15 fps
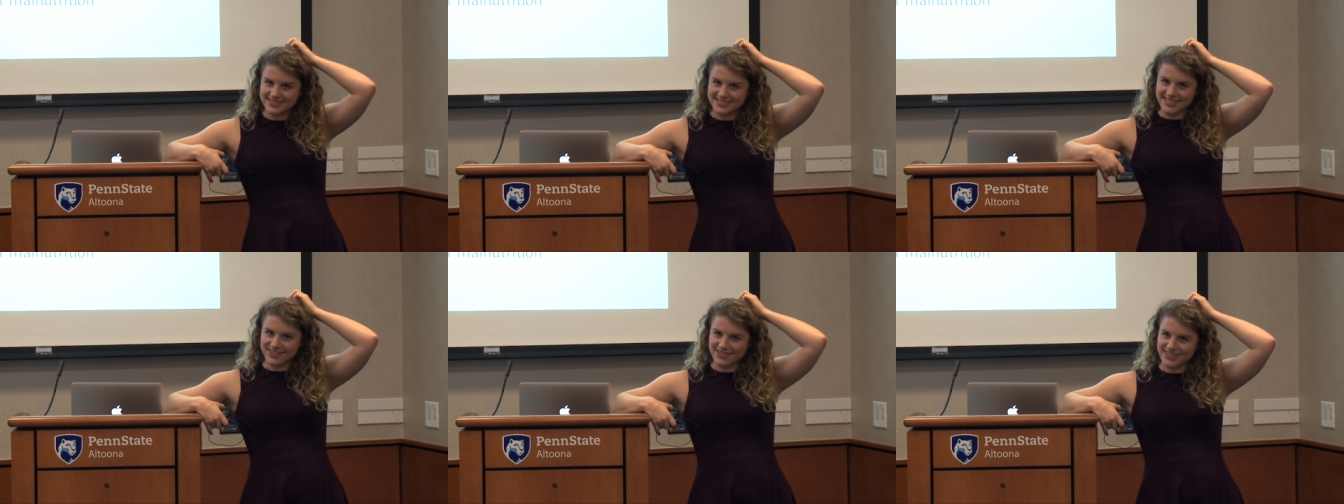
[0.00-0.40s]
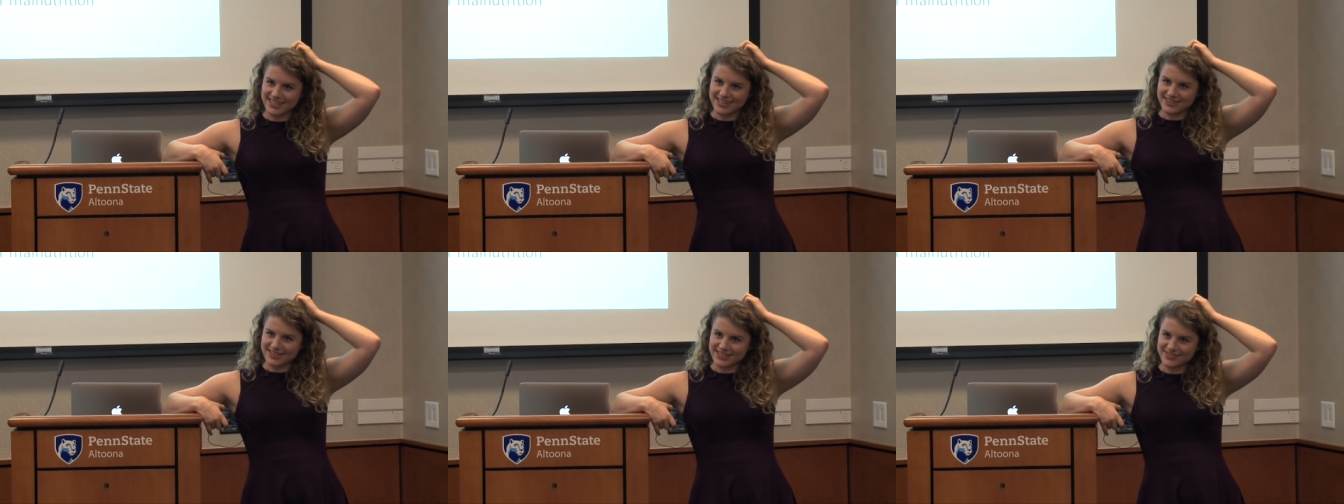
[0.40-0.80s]
no, I
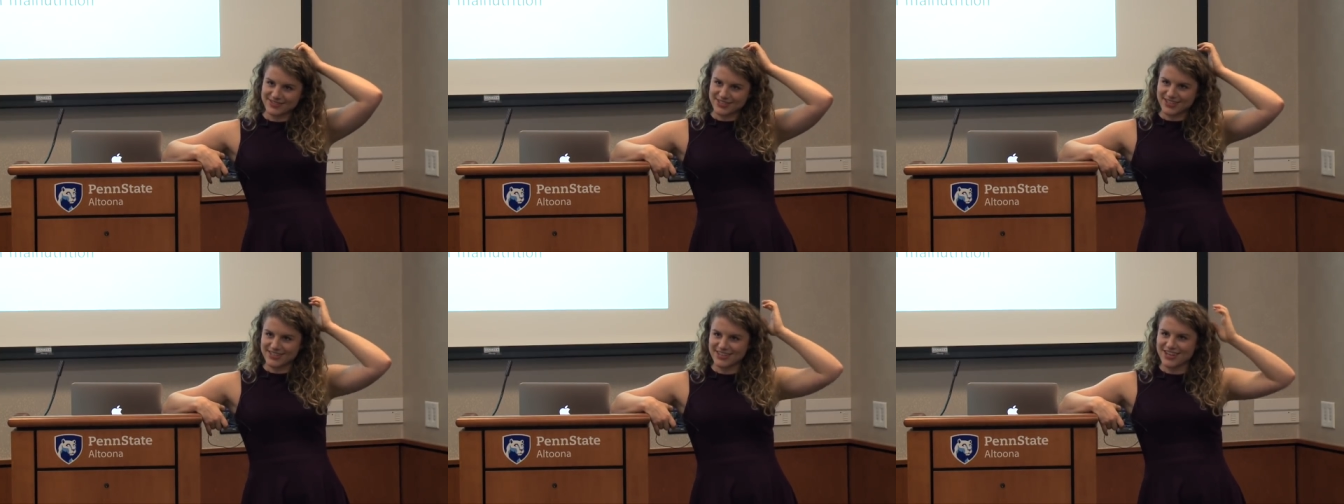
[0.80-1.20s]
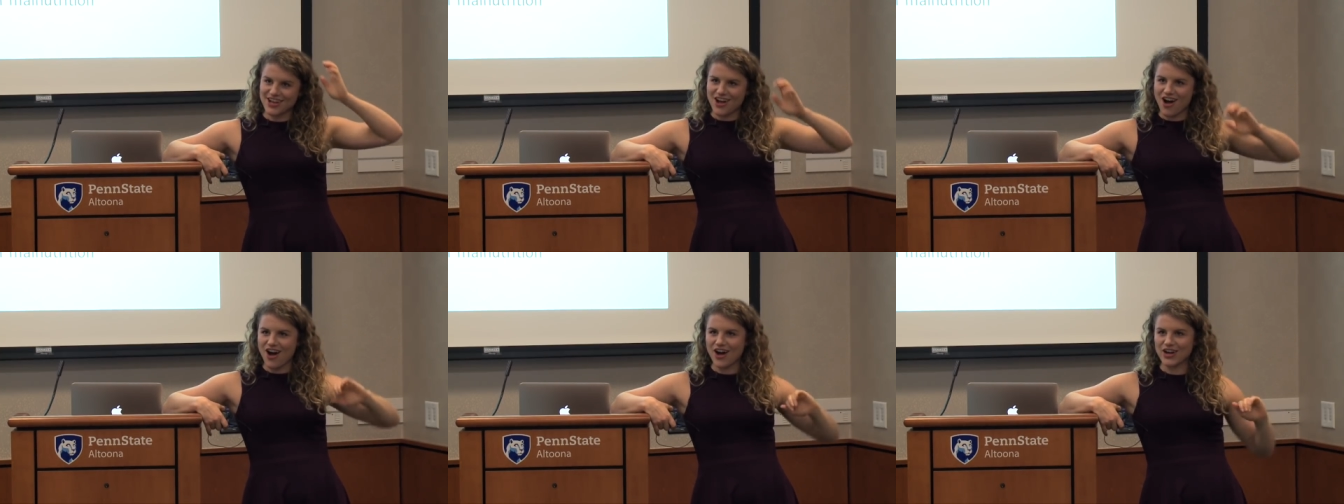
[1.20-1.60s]
can't think of what it's called.
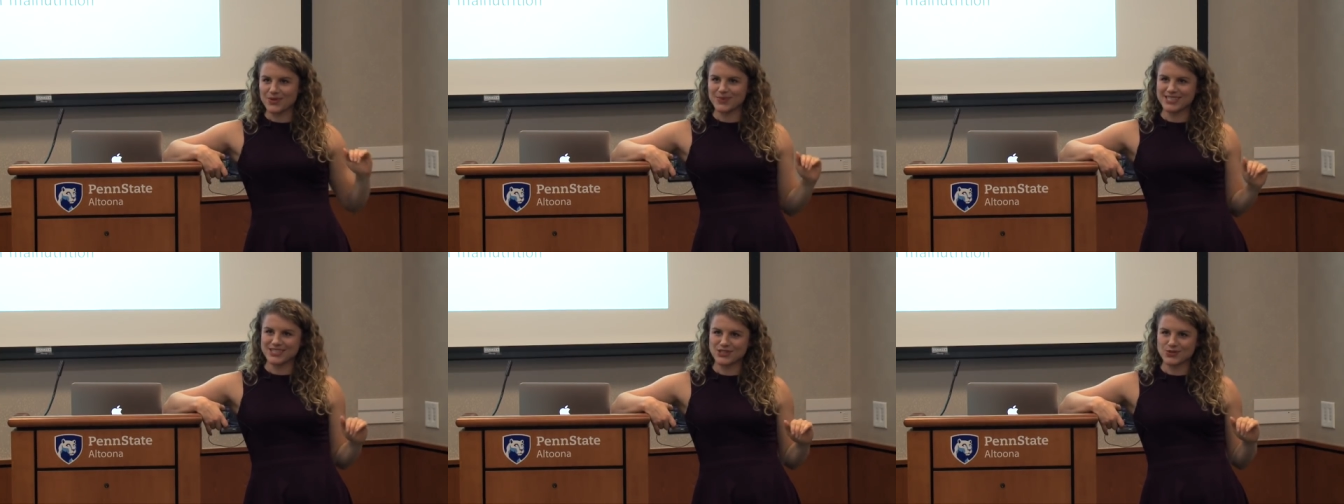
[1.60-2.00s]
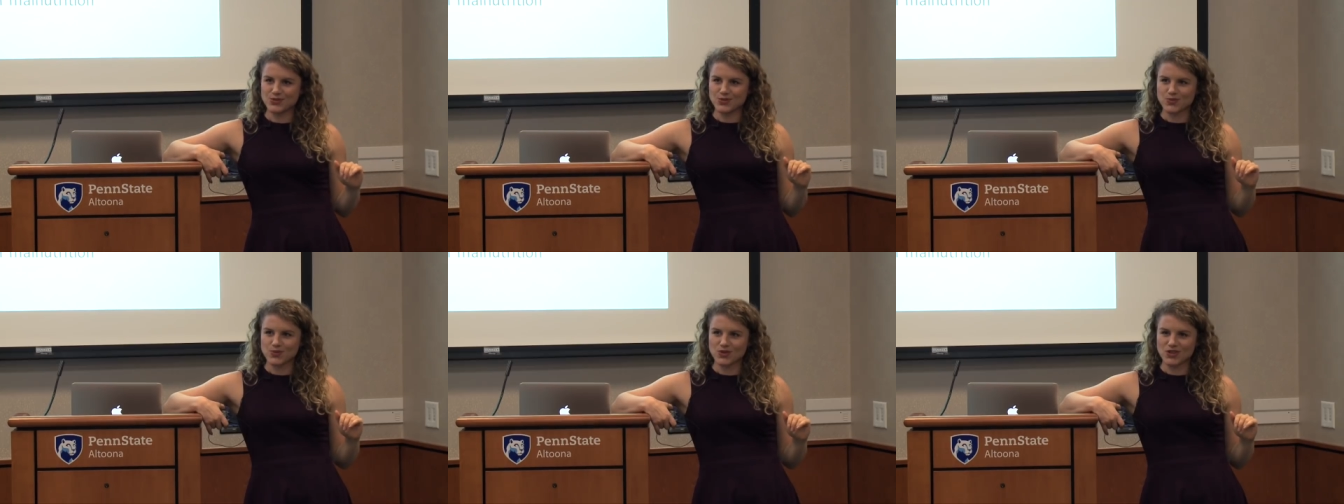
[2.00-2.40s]
Hahnemann's
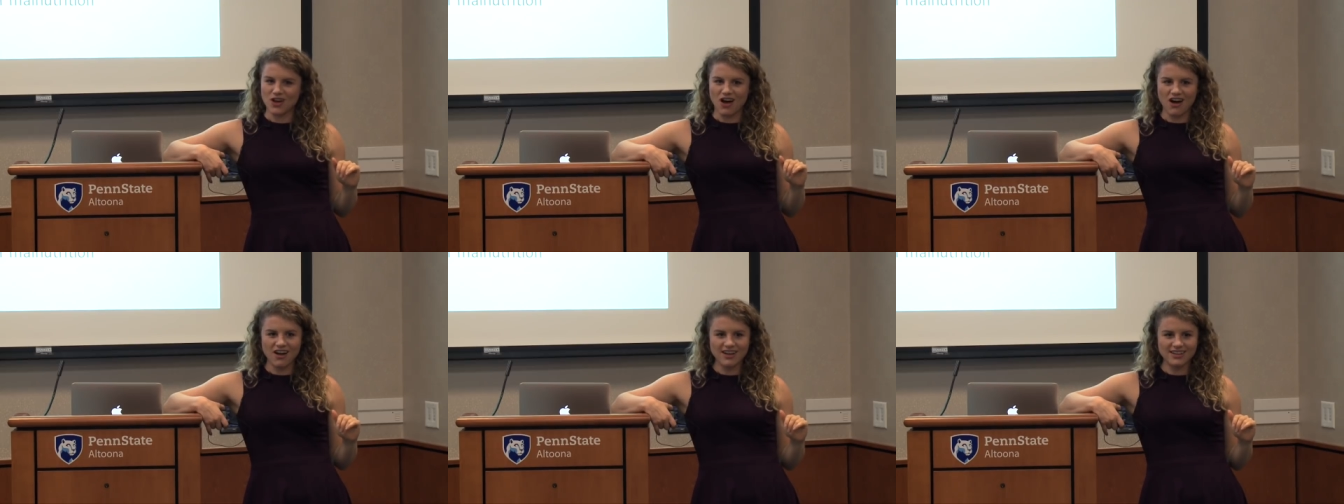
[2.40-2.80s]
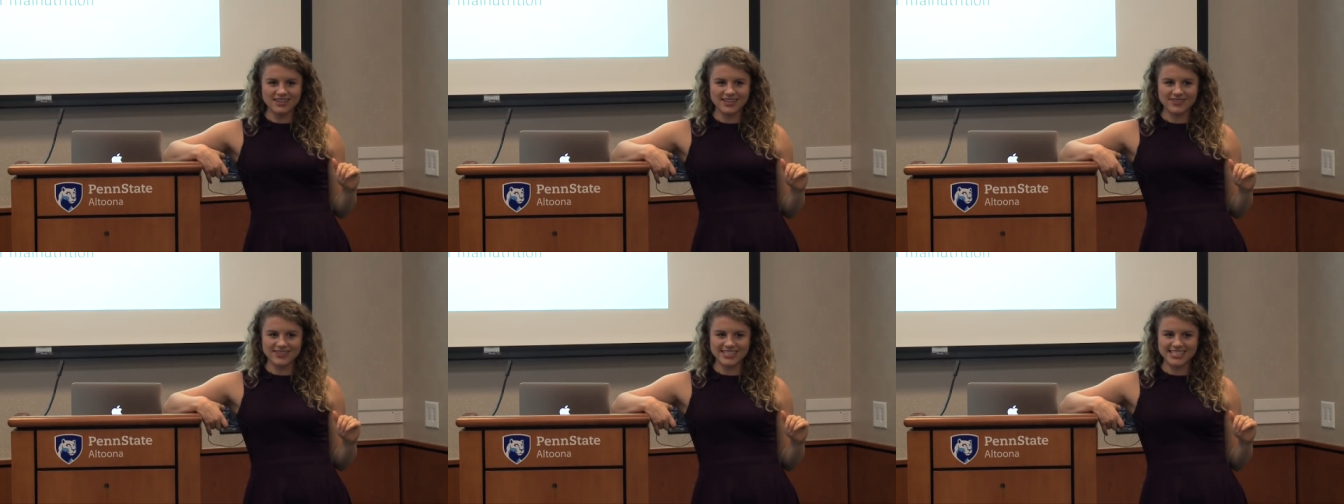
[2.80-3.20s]
law,
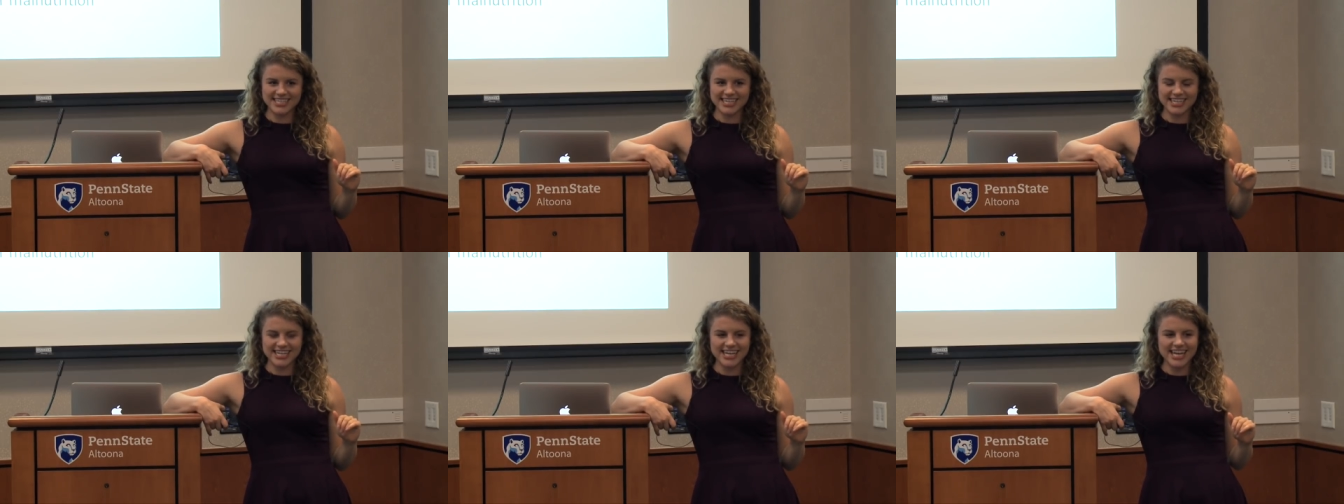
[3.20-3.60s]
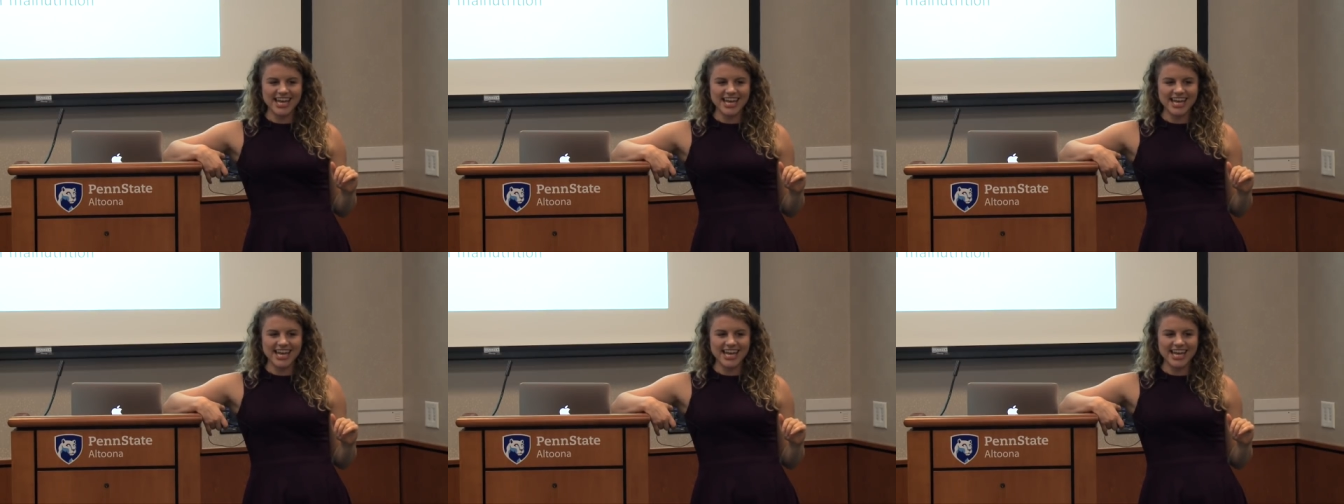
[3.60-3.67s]
I want to say.